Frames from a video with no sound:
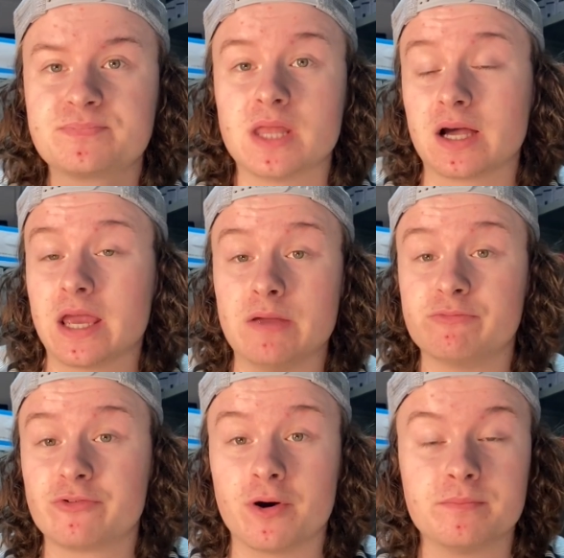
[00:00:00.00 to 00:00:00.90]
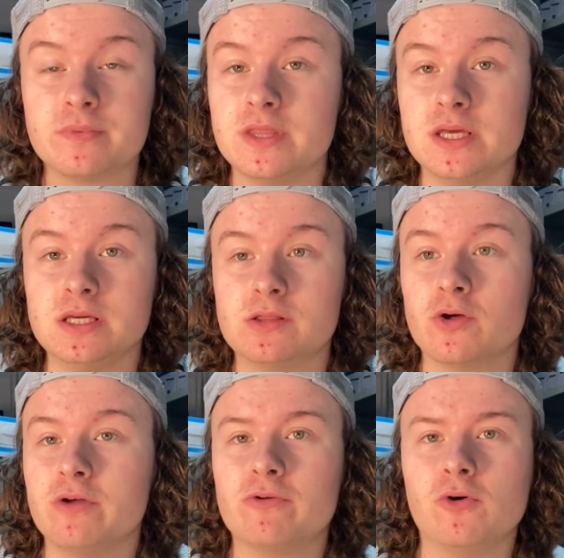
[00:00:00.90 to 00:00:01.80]
That came from the
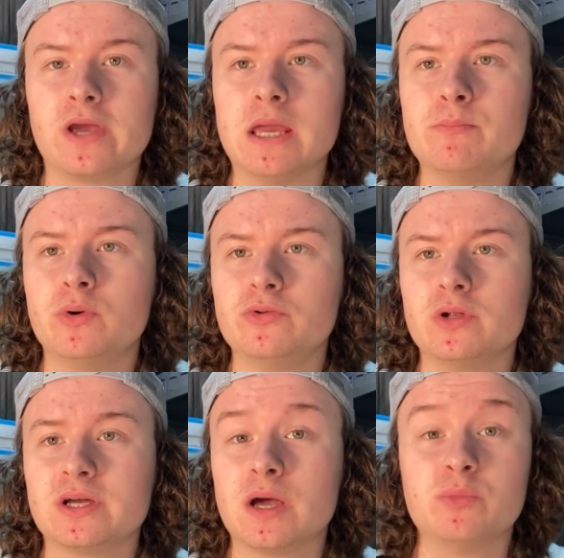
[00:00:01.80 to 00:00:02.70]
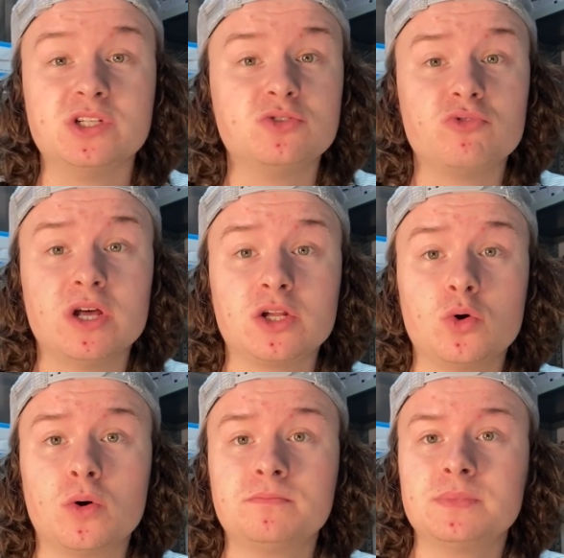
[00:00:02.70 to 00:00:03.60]
thirty-four game bundle again, which is really
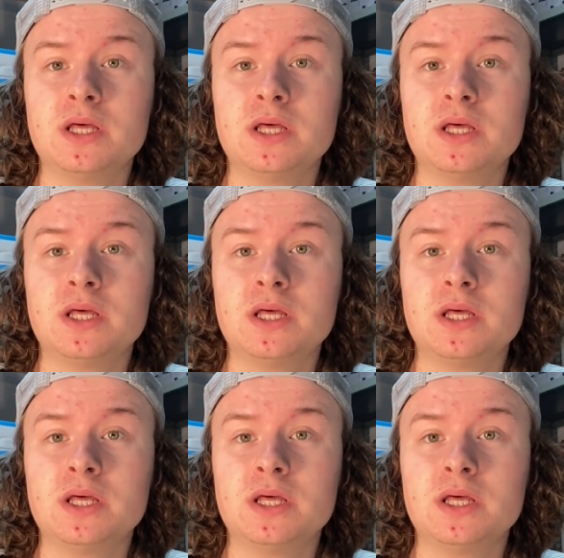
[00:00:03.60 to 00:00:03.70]
cool.